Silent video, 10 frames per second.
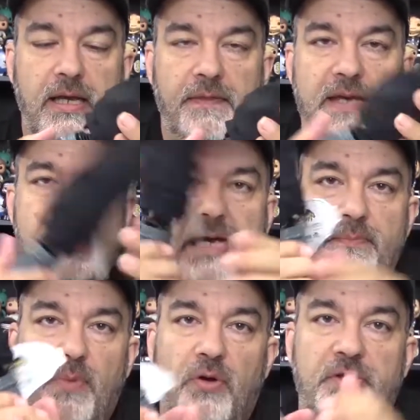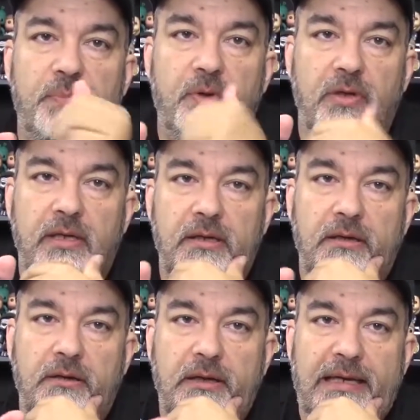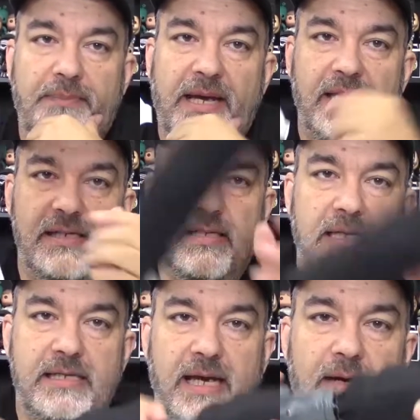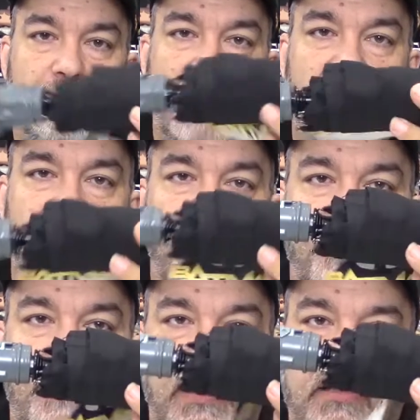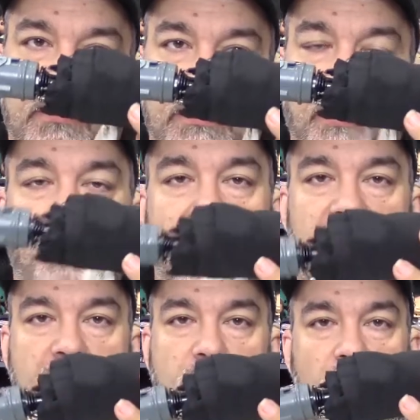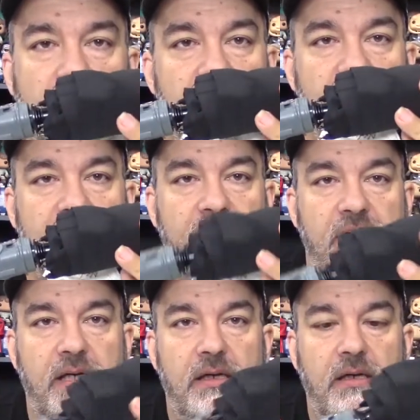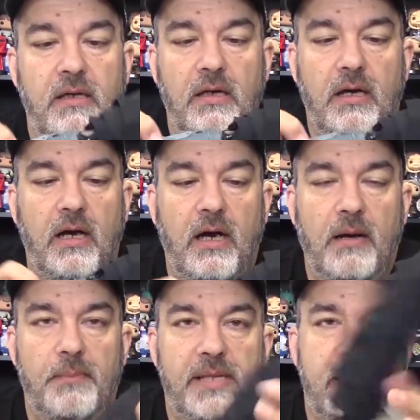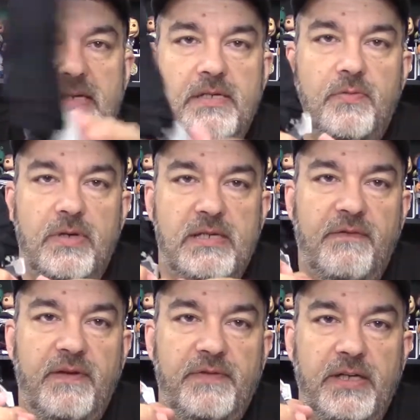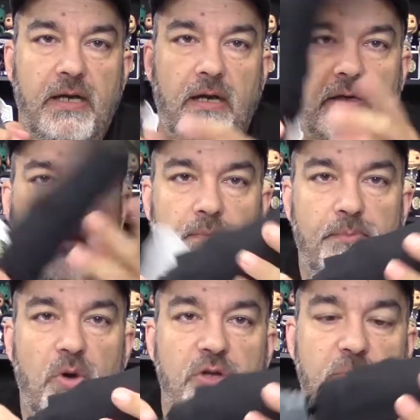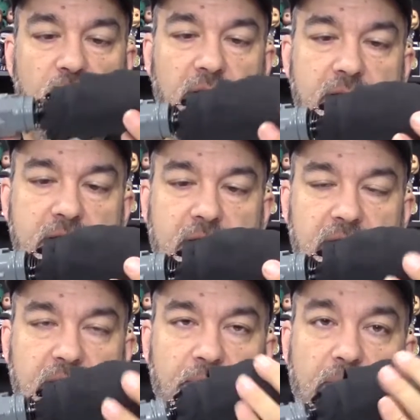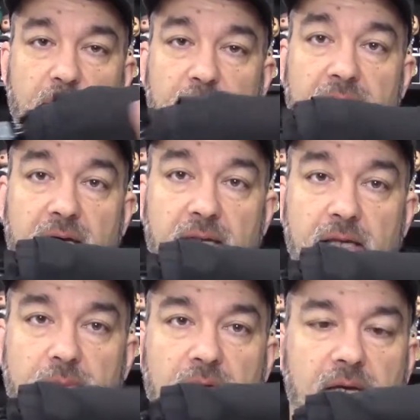This had multiple eBay listings at about 50. Some were actually more than 50, but this was a $50. Multiple listings and people bidding on them